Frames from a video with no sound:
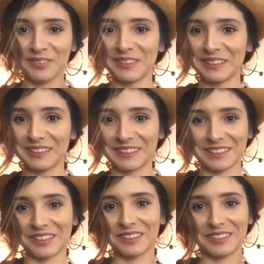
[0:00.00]

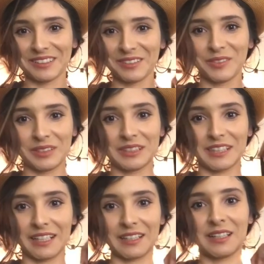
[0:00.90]
It's really
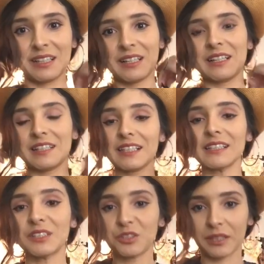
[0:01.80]
sad.
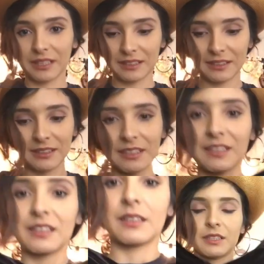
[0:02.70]
This dress,
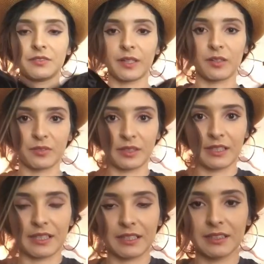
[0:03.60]
it's velvet,
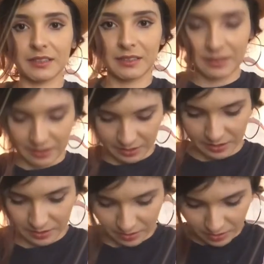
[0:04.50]
I guess.
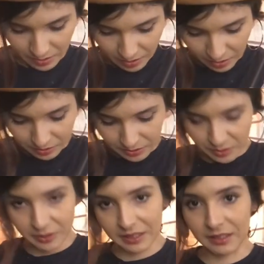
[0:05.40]

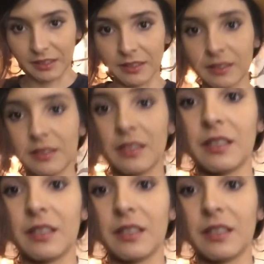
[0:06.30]
Also 80s.